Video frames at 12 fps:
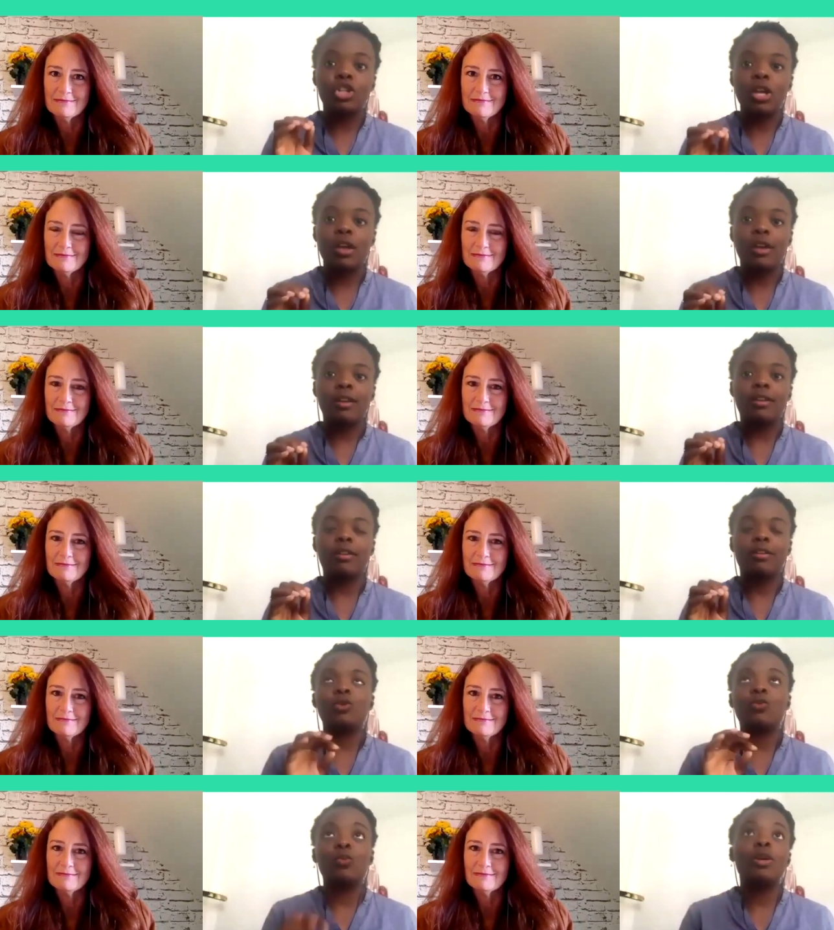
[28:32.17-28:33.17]
Speaker 1: shine,
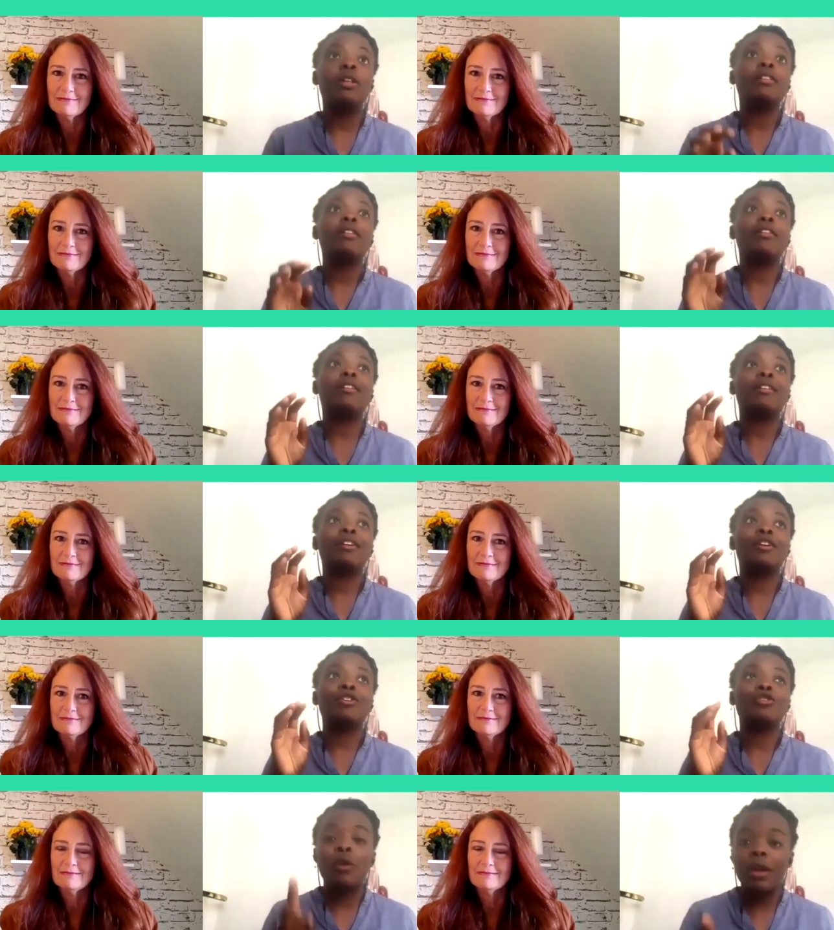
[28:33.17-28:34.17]
will
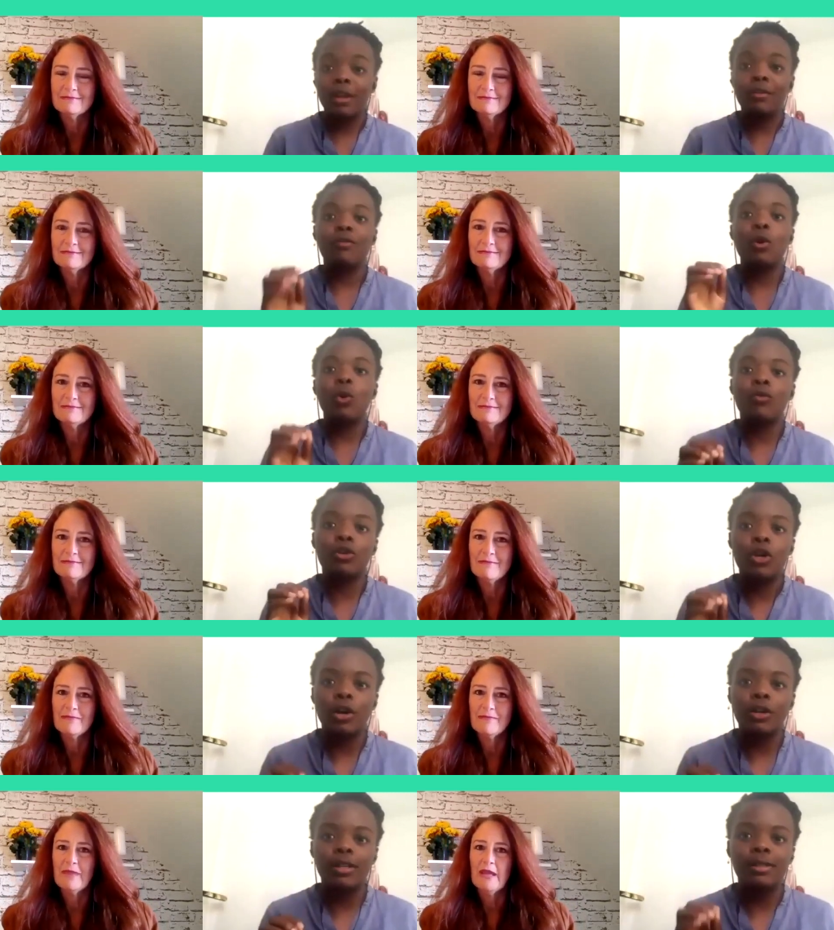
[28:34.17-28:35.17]
triumph over
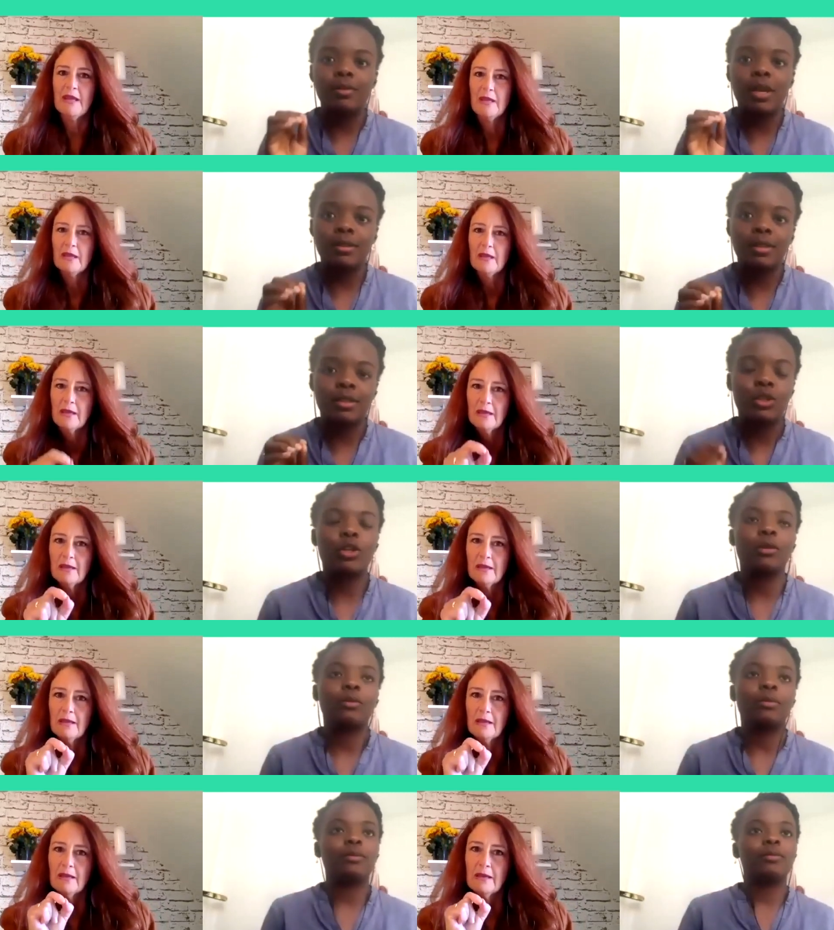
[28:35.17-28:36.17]
darkness, my sister.
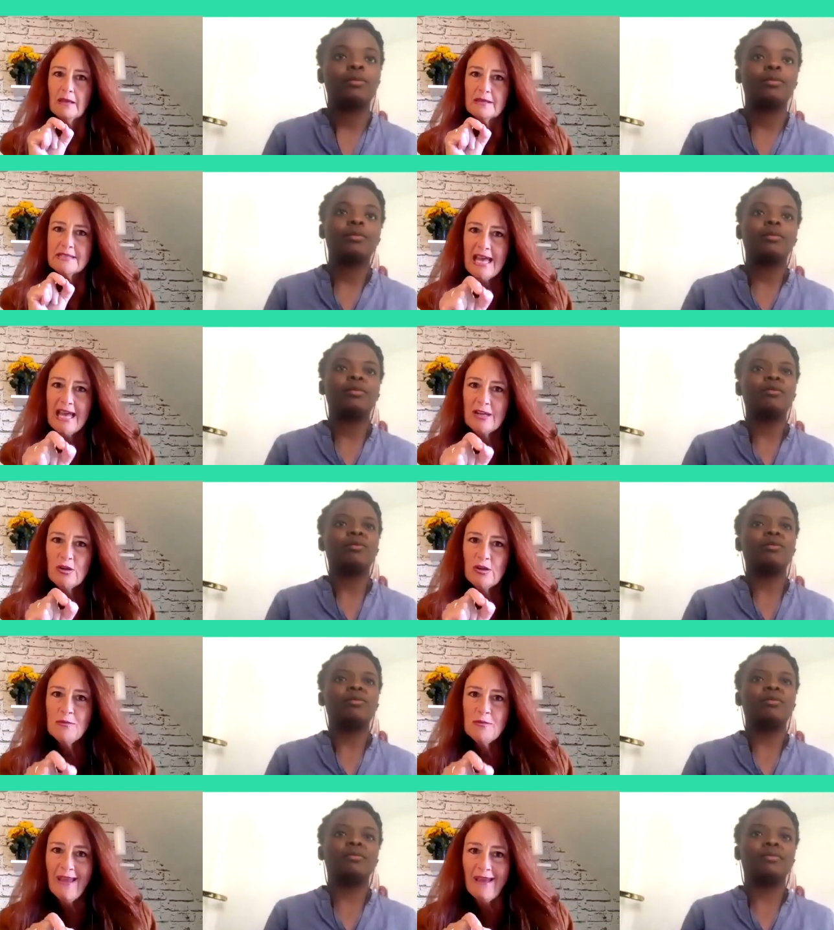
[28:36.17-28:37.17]
Speaker 2: Ta
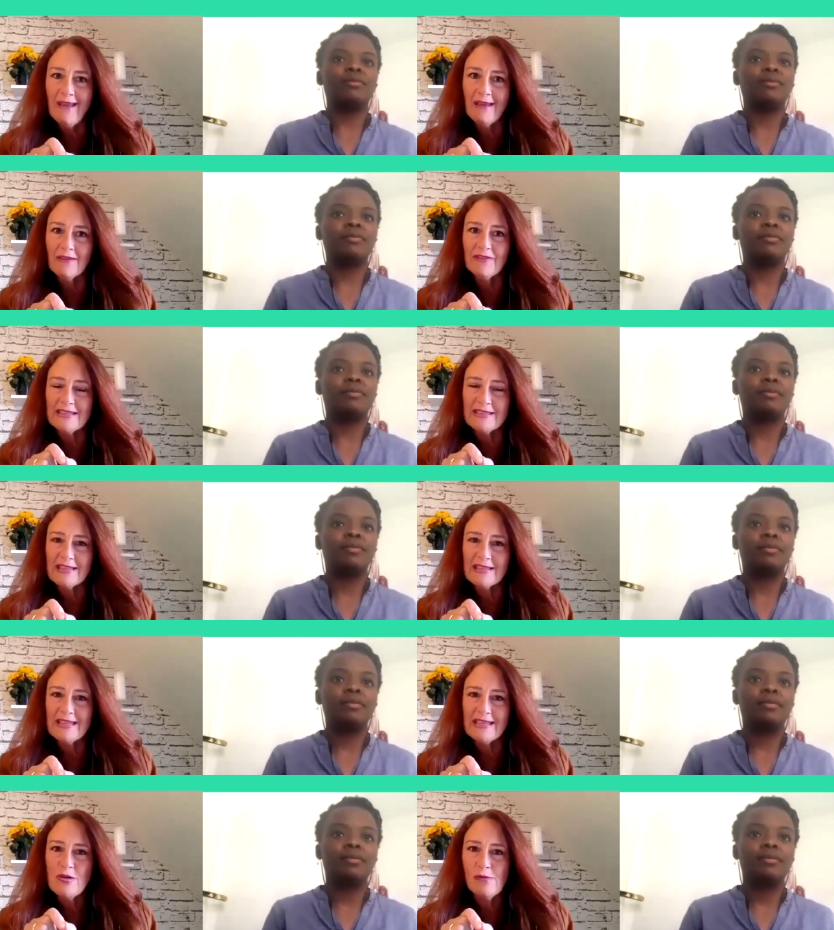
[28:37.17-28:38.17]
lumière va
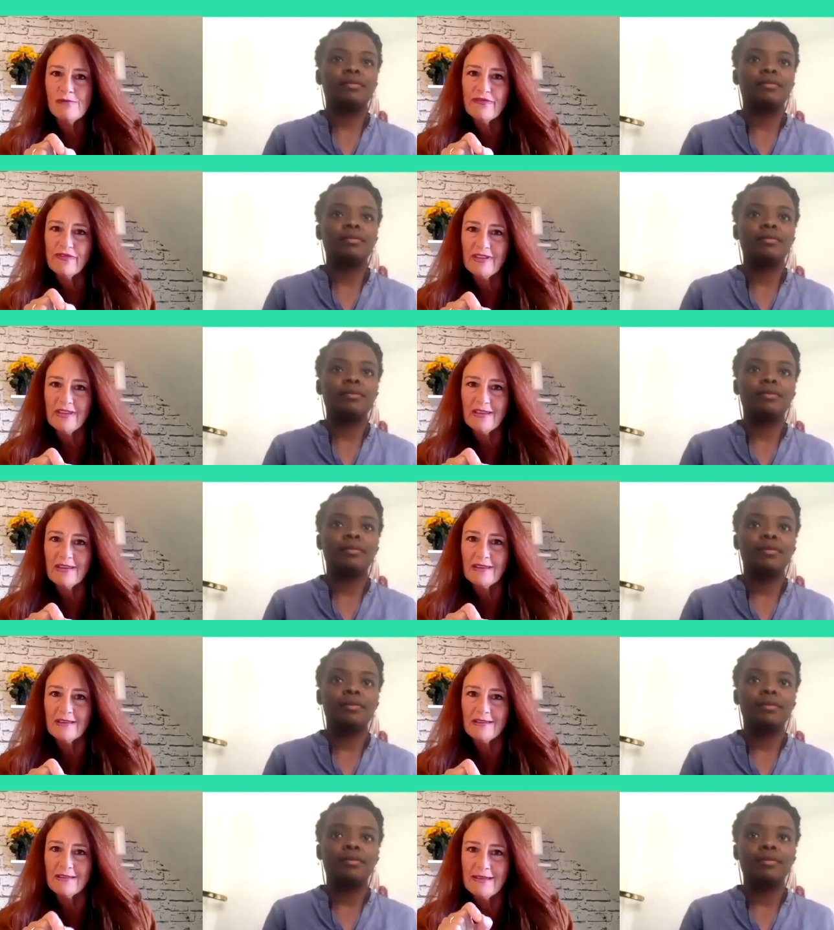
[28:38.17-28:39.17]
triompher
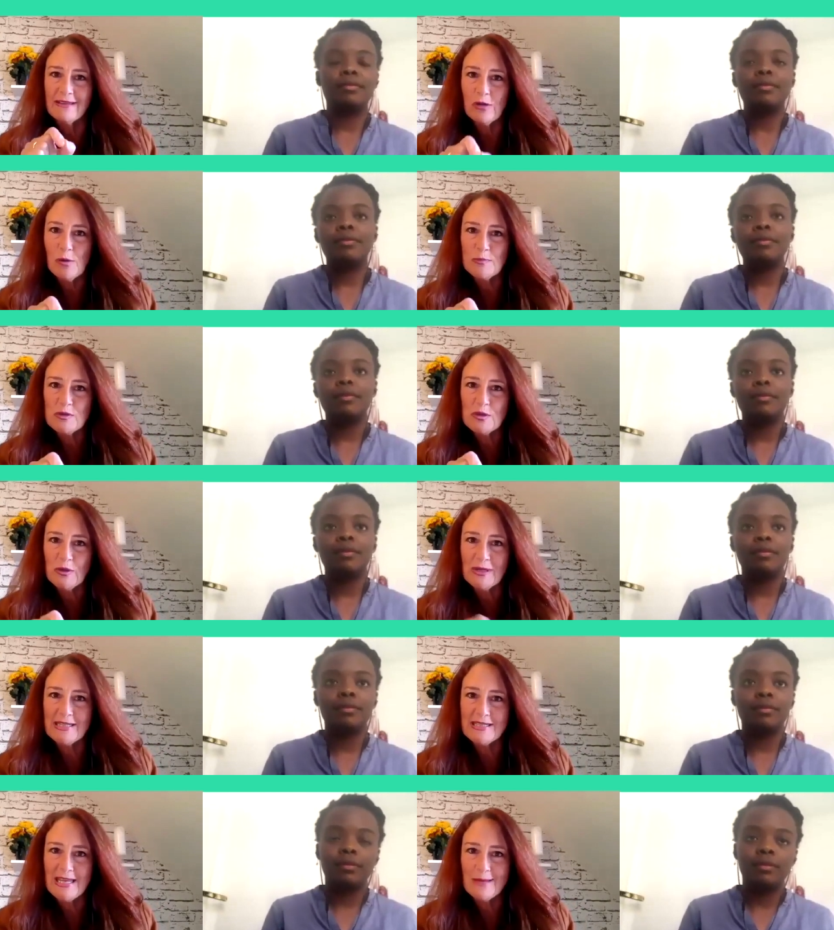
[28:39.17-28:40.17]
de
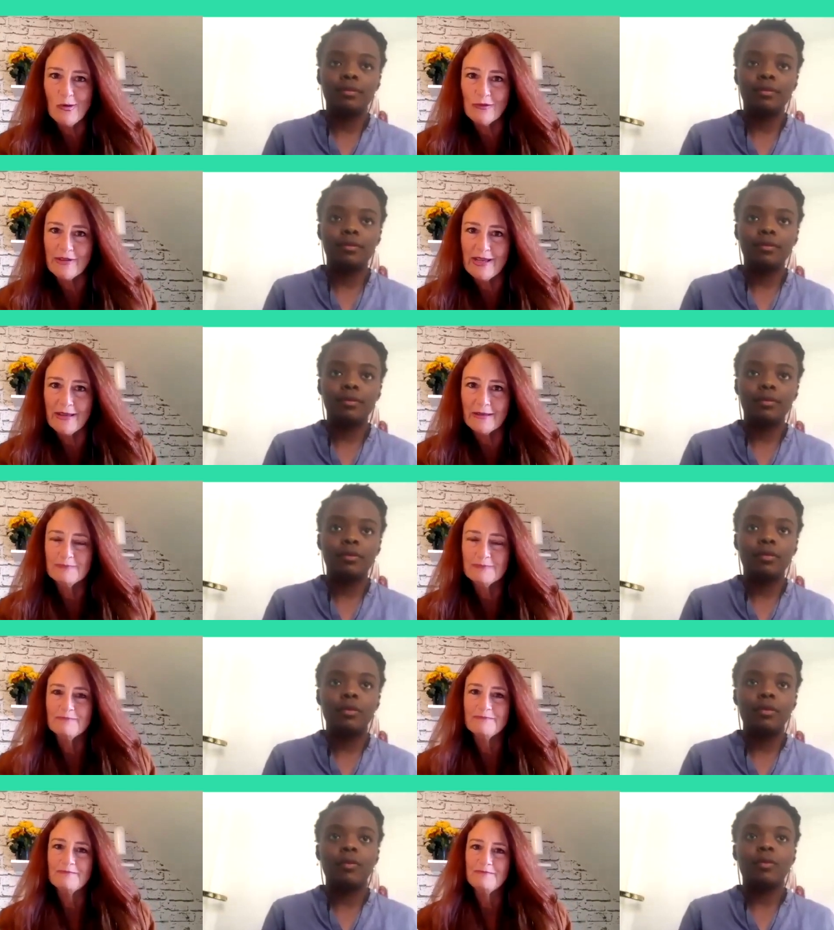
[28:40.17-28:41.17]
l'obscurité, mon frère.
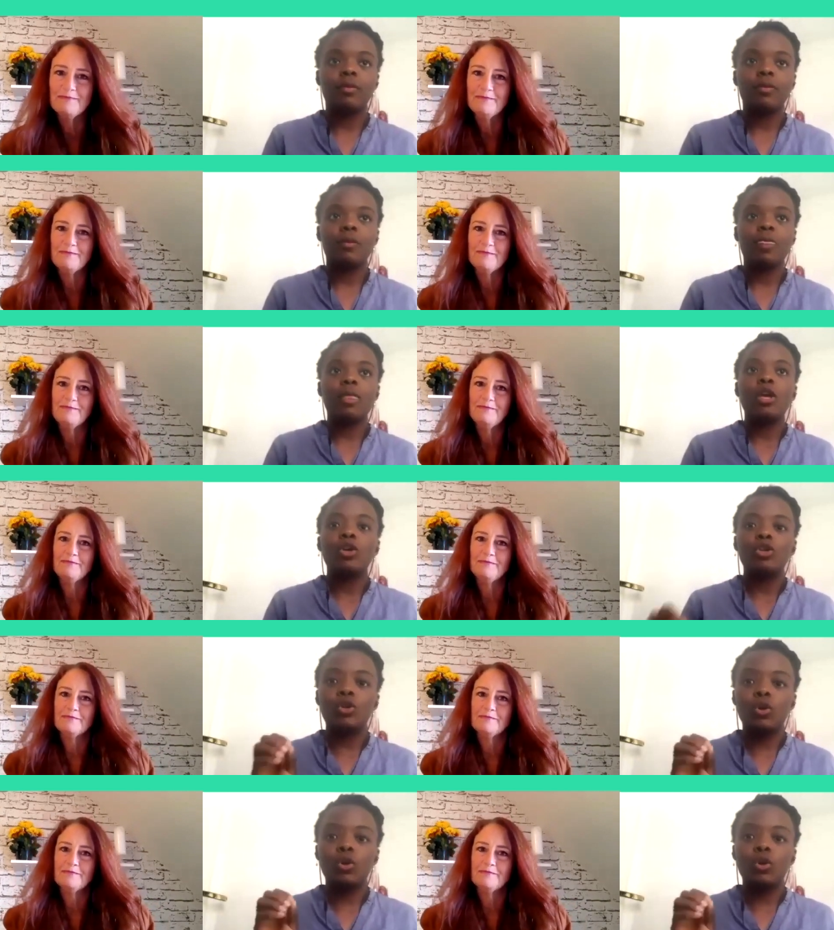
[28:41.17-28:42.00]
Speaker 1: Your